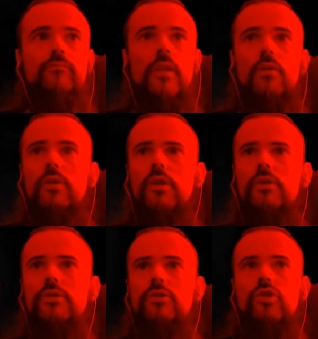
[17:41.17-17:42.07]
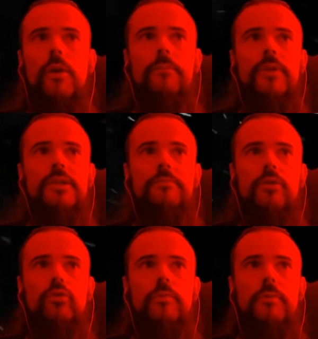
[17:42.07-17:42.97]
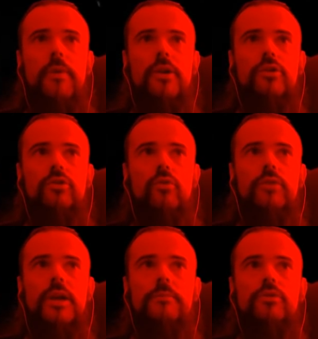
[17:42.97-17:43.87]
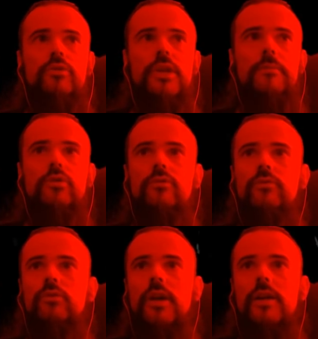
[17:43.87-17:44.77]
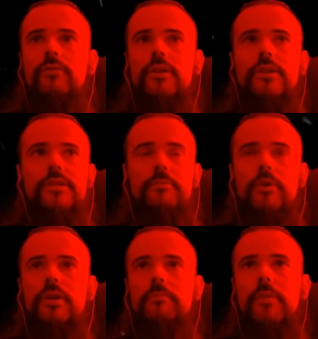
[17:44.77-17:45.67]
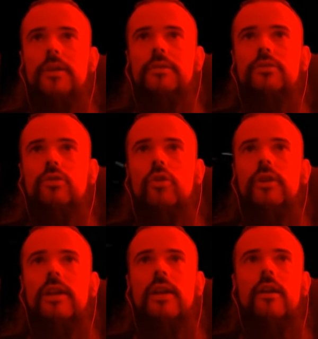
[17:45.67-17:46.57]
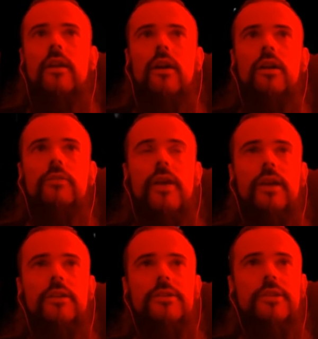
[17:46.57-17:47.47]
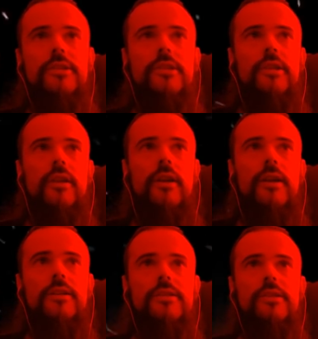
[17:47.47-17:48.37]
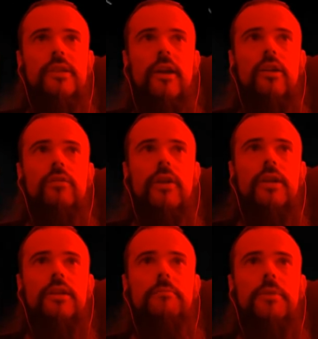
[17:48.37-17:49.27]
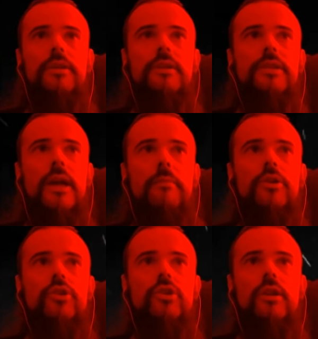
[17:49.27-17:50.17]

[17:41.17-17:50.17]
We can also drop this, but it will be much lower damage, so Damage in Full Life is pretty mandatory. Herald of Agony 6 link is Herald of Agony minion damage,